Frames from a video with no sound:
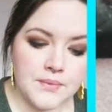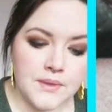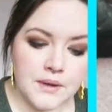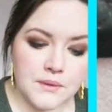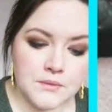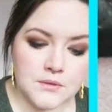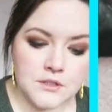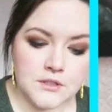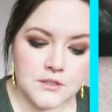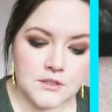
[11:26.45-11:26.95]

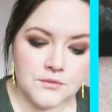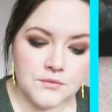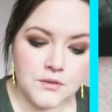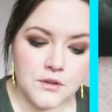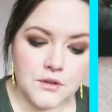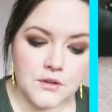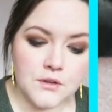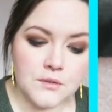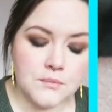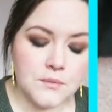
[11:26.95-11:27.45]
that was just a
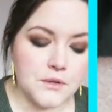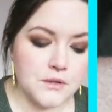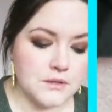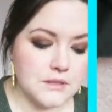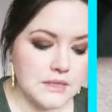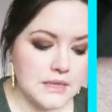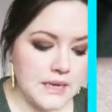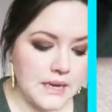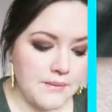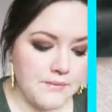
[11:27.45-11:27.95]
fluke
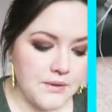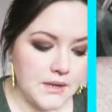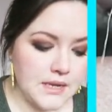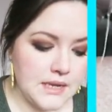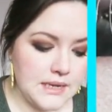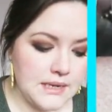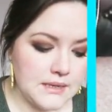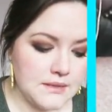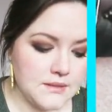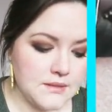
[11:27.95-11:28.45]
because of the advent
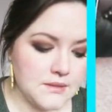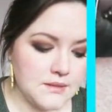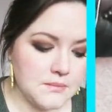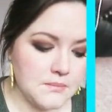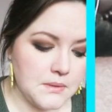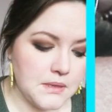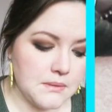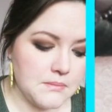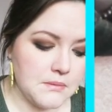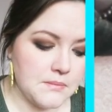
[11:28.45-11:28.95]
calendars,
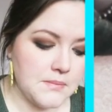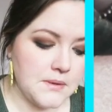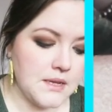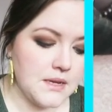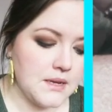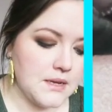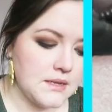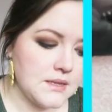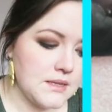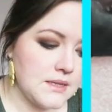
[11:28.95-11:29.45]
blah, blah,
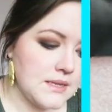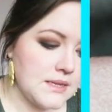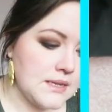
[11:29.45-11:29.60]
blah.